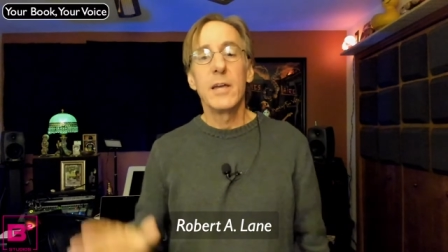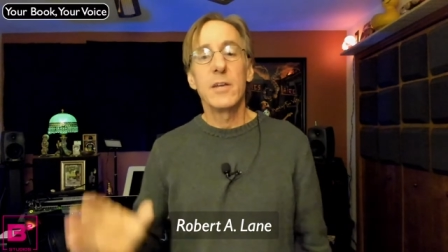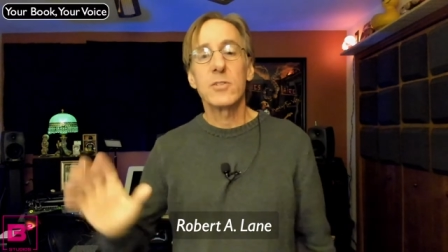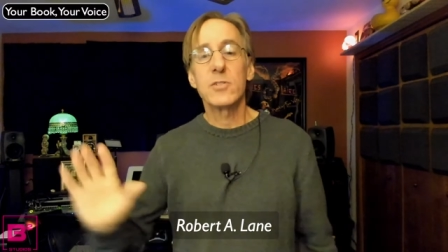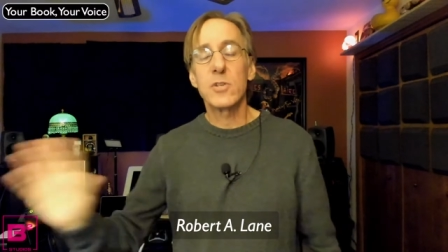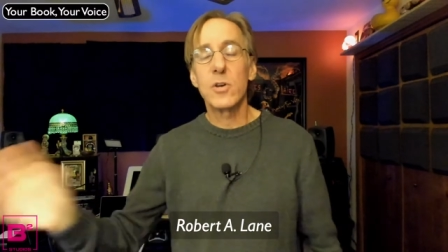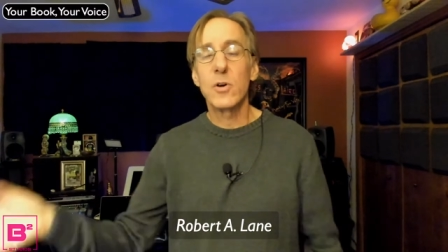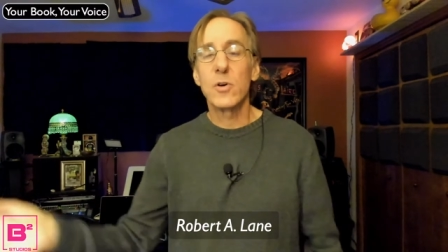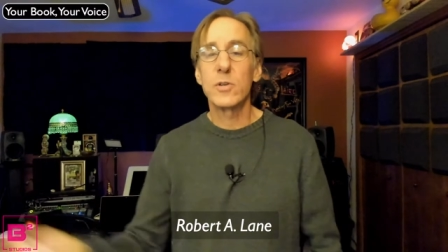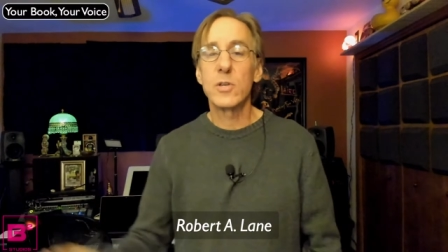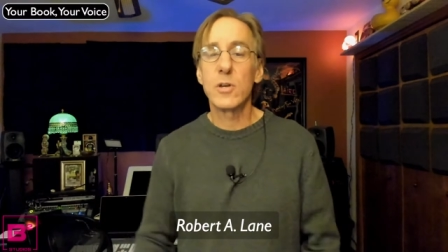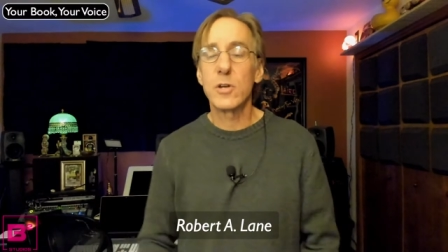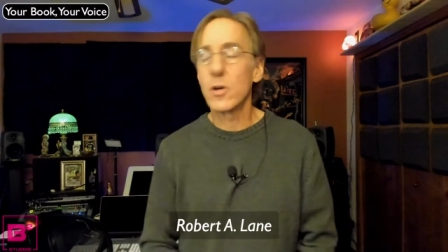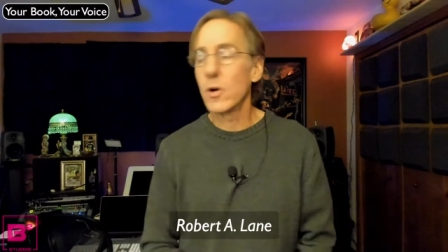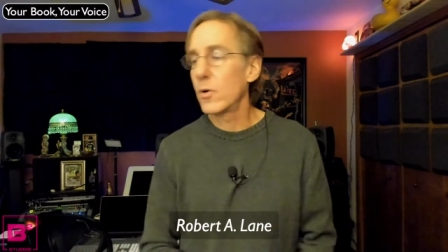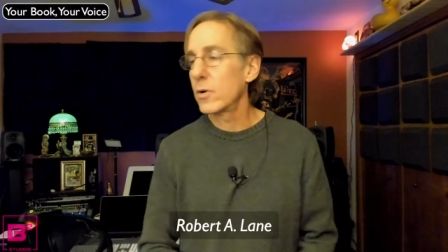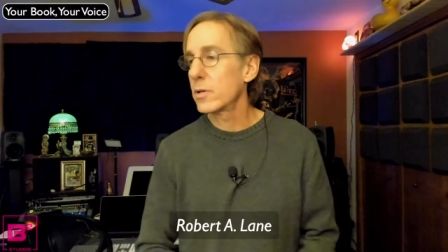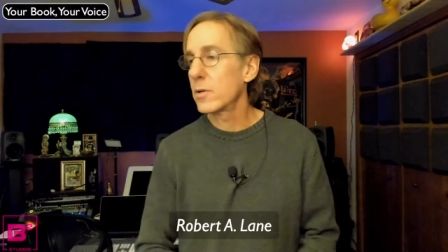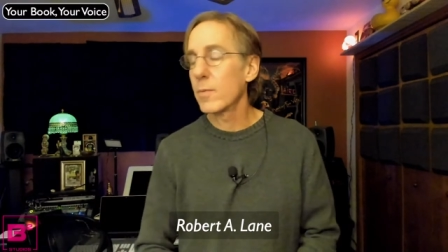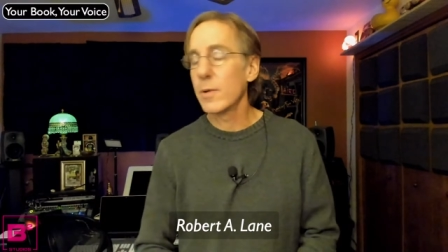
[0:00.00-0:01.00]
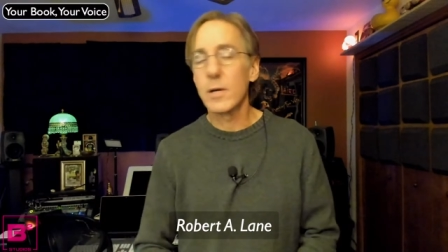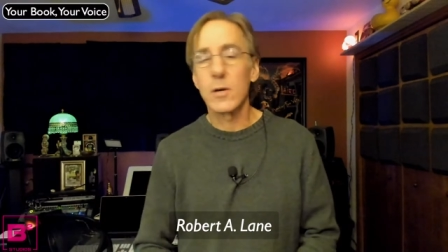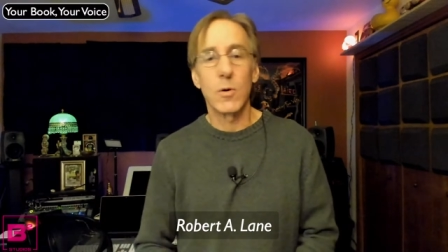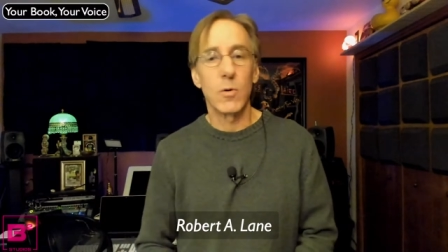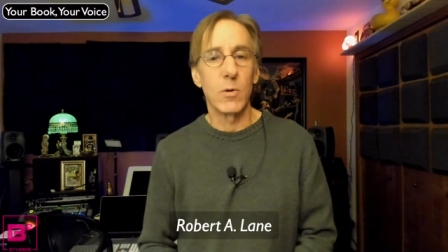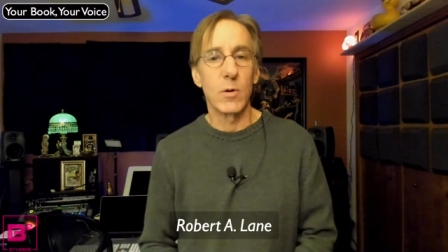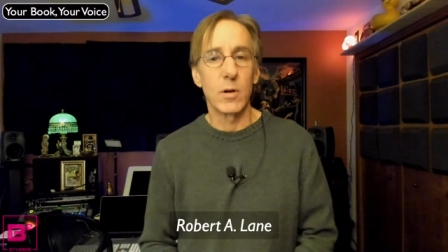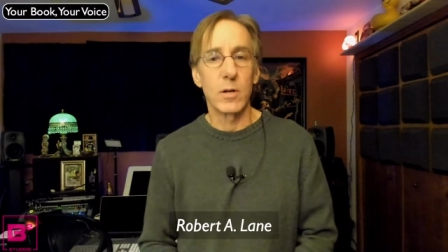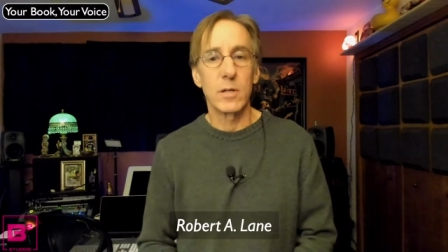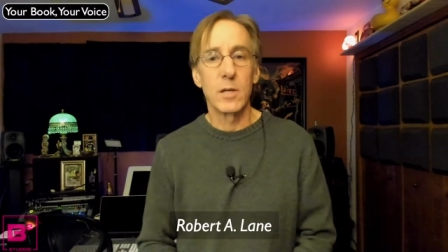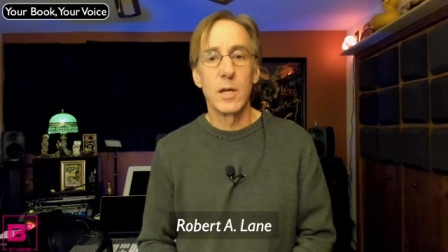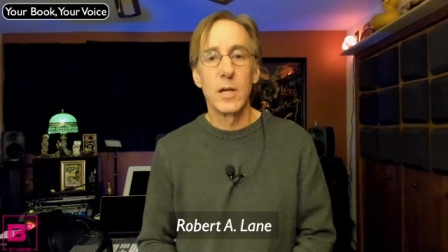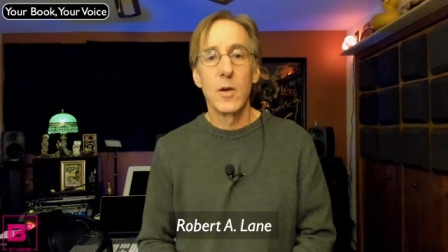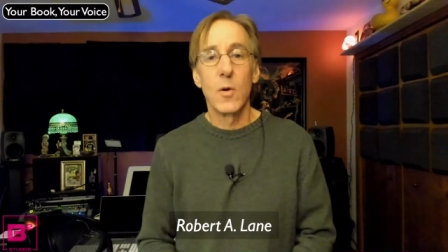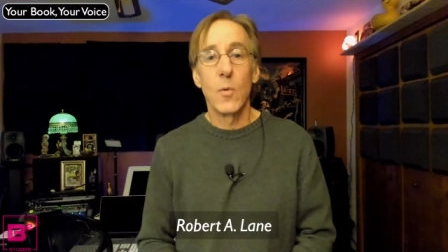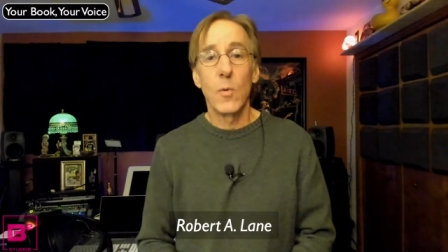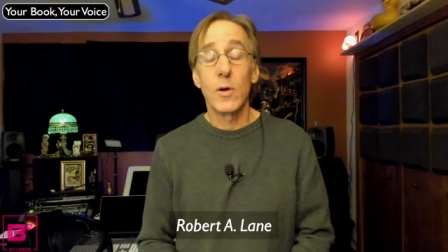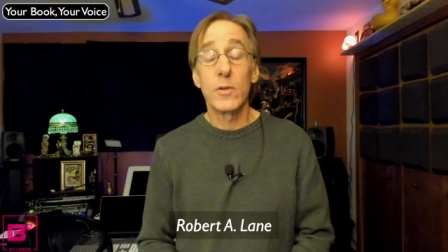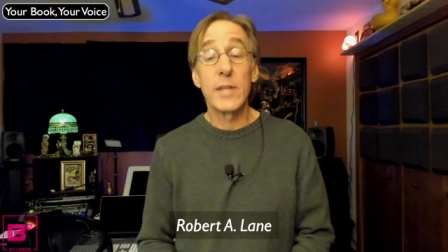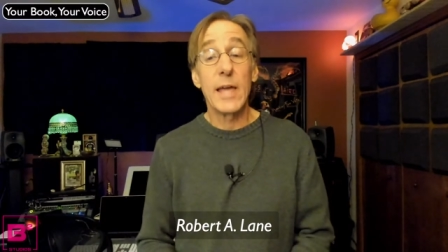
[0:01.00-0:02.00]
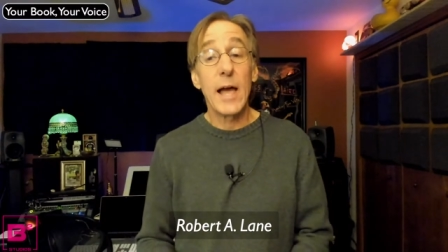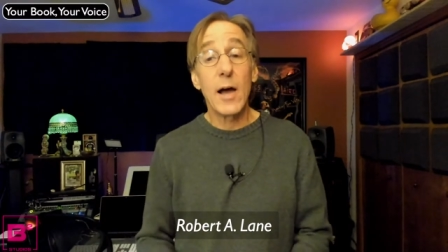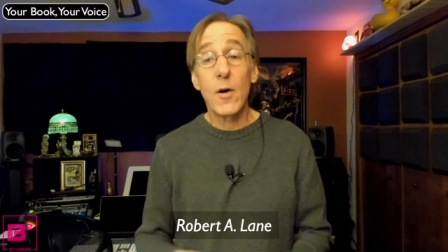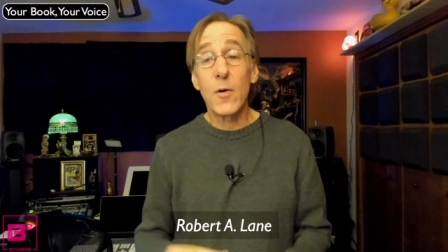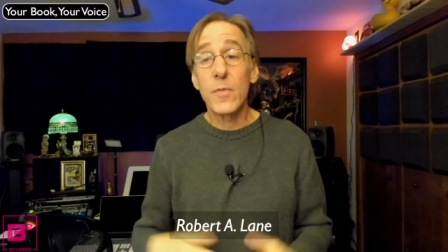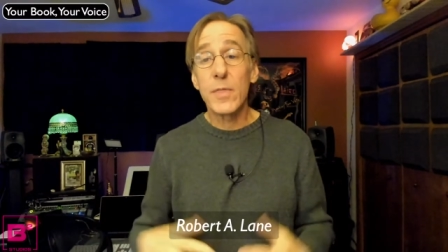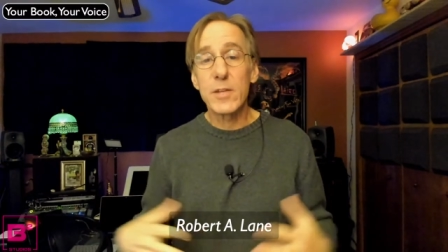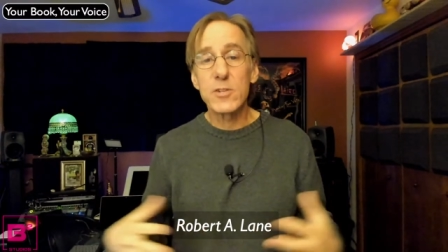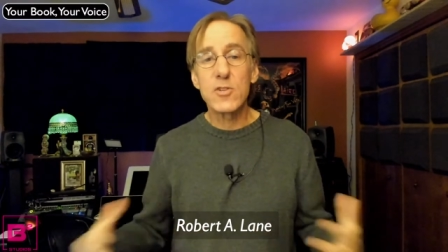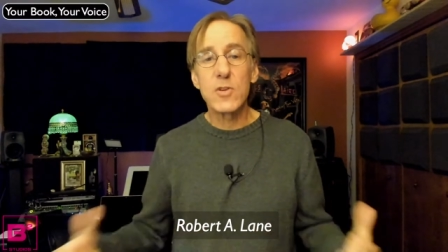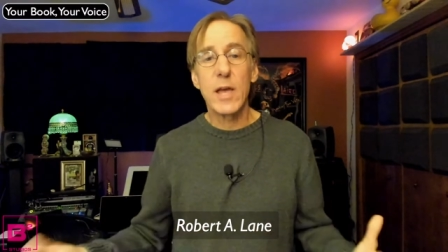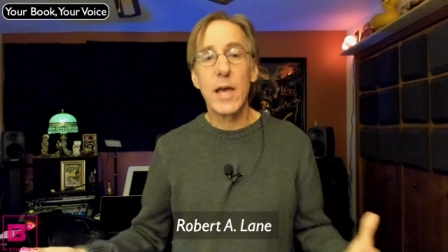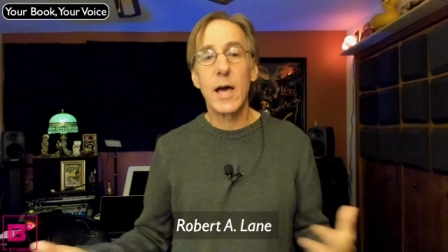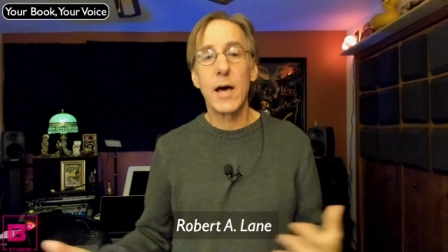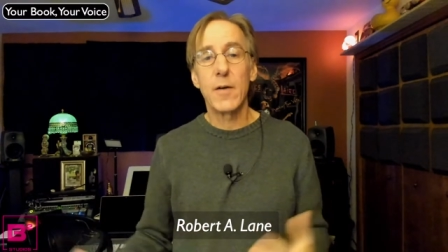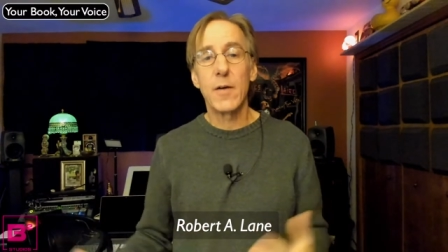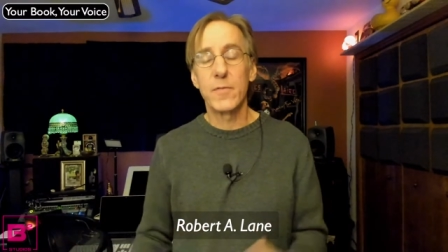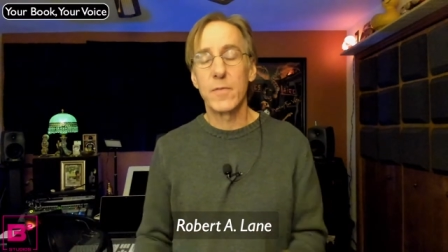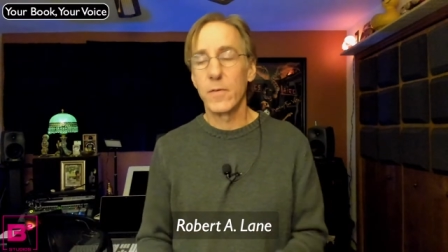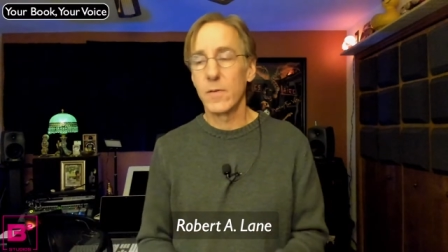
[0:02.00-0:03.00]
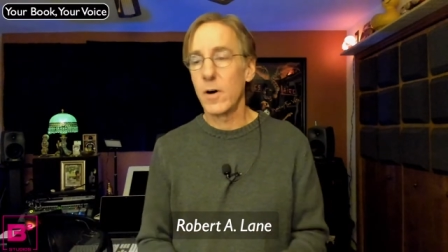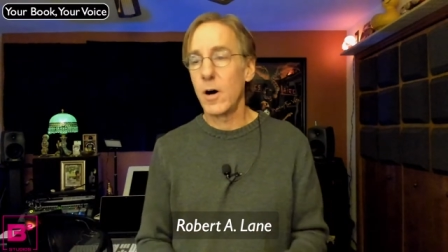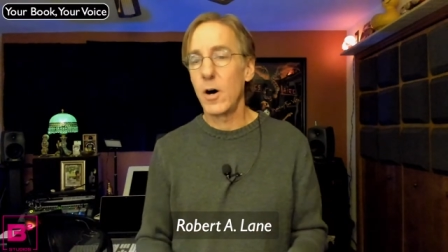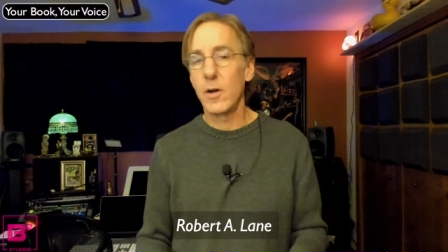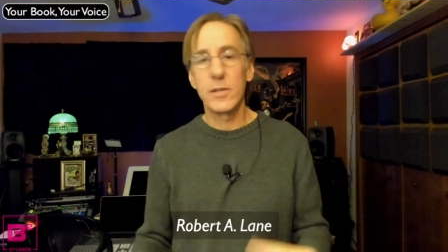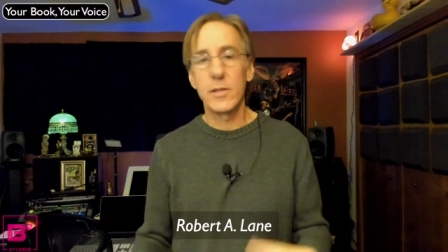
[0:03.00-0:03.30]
So you go and you record. Well, now that you have all